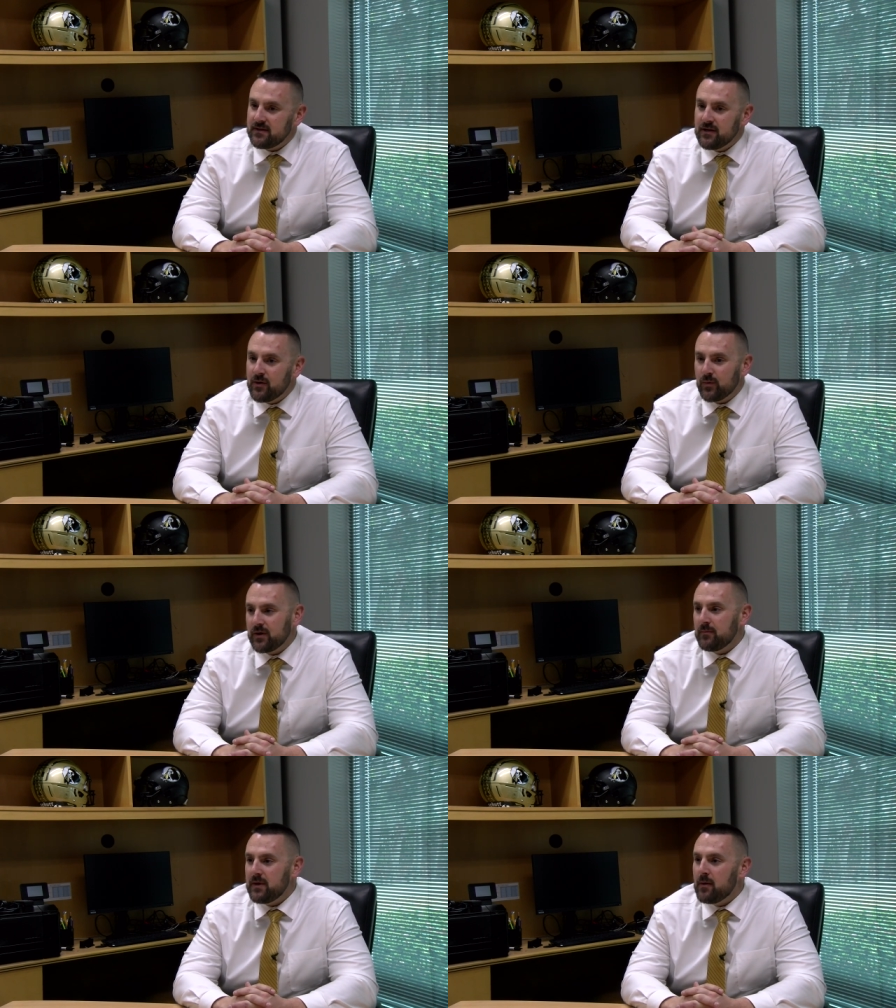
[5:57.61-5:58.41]
you know, we're
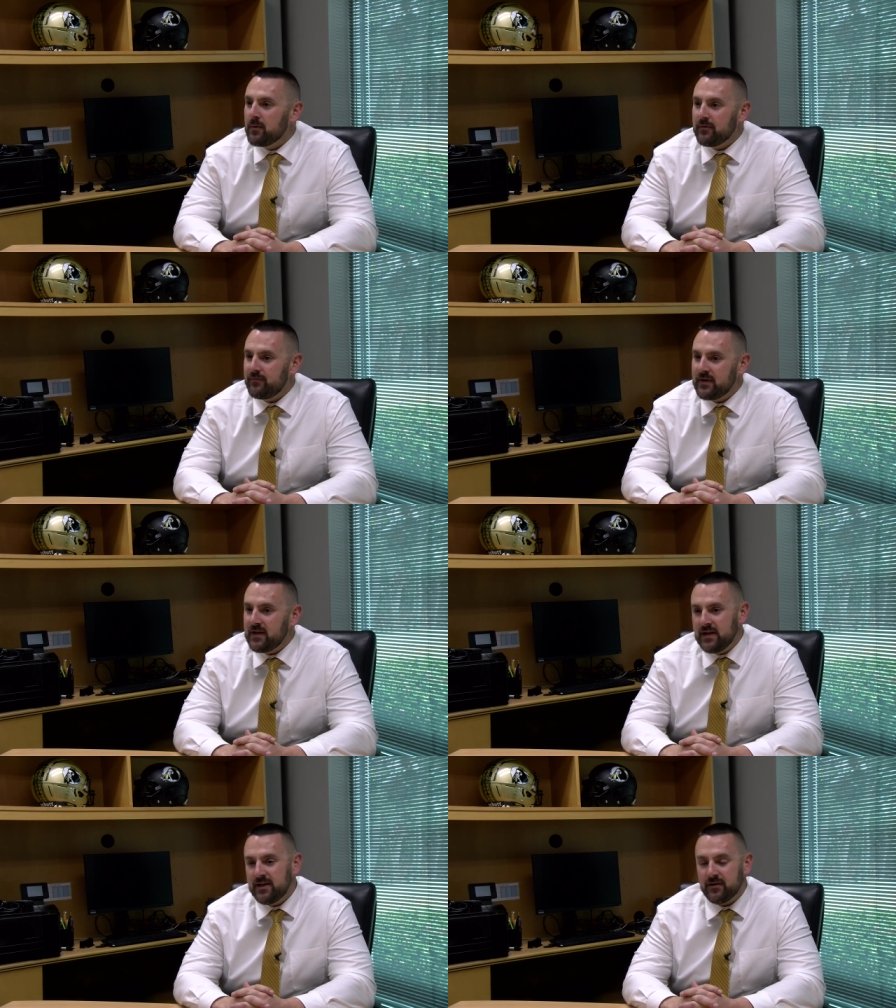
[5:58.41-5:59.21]
going to be able to fit
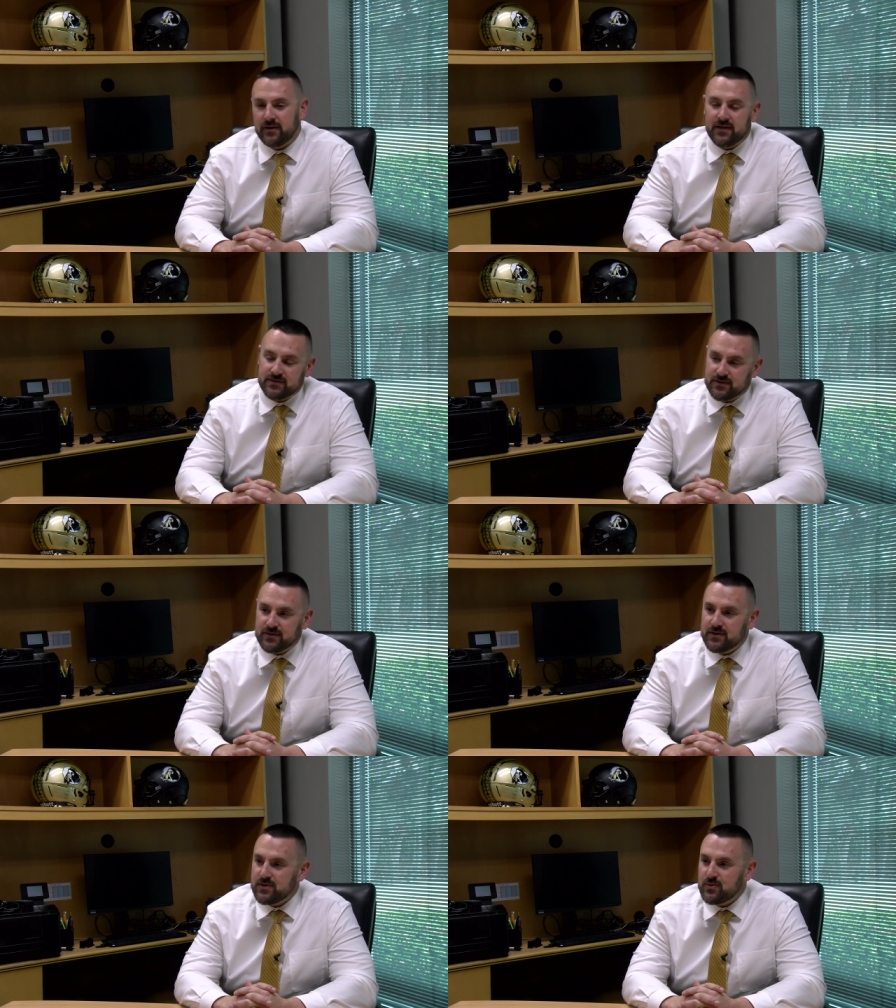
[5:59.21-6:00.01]
in. Our kids are
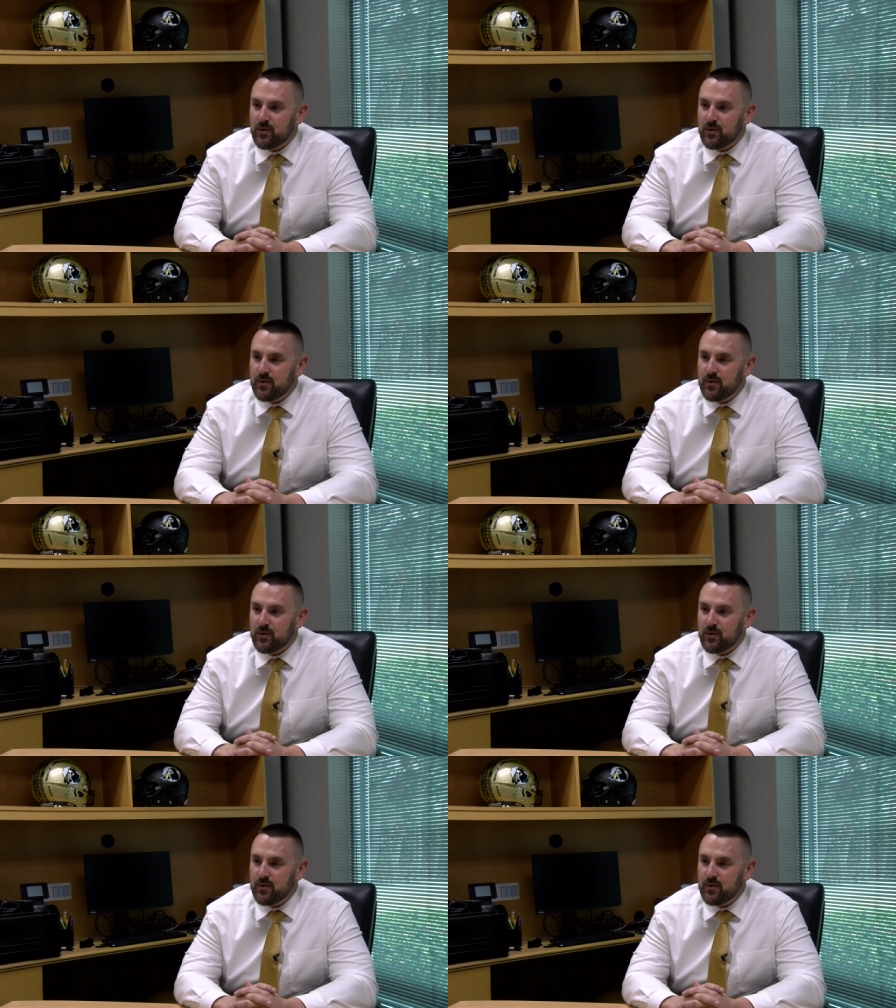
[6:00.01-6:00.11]
going to do